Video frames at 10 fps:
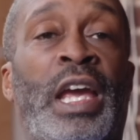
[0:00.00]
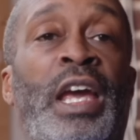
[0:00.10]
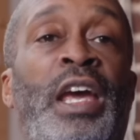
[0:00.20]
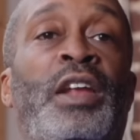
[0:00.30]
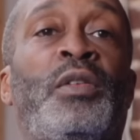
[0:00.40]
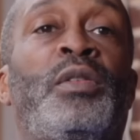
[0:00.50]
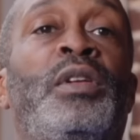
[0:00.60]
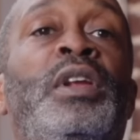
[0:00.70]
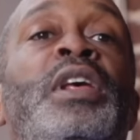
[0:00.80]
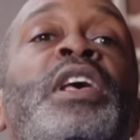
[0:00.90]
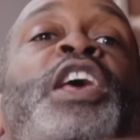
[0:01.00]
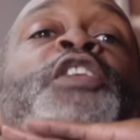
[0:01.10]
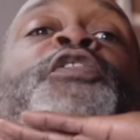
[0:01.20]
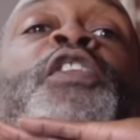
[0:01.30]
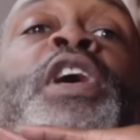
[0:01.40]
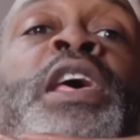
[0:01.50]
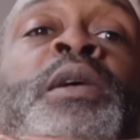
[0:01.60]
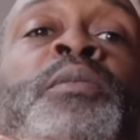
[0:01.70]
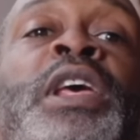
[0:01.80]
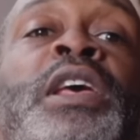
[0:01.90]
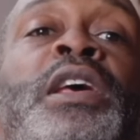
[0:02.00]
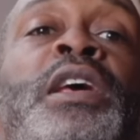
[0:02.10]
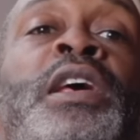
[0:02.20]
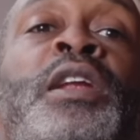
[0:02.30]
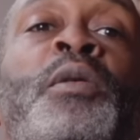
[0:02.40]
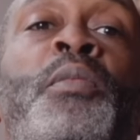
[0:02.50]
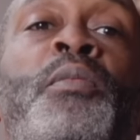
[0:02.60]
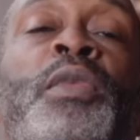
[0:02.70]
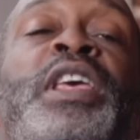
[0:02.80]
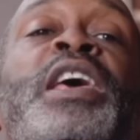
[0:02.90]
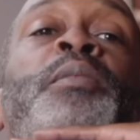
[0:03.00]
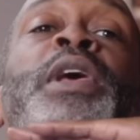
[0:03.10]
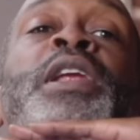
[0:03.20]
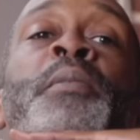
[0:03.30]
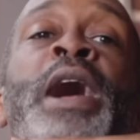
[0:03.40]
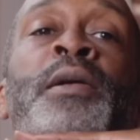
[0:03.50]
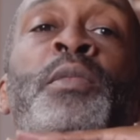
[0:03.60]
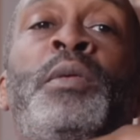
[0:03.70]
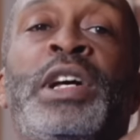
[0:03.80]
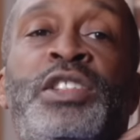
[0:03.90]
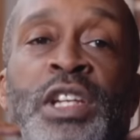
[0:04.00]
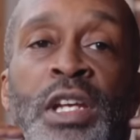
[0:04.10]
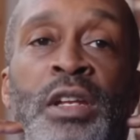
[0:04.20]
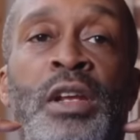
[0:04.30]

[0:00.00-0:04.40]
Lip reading: And his foot hit me in the kicked me in the bottom of my chin.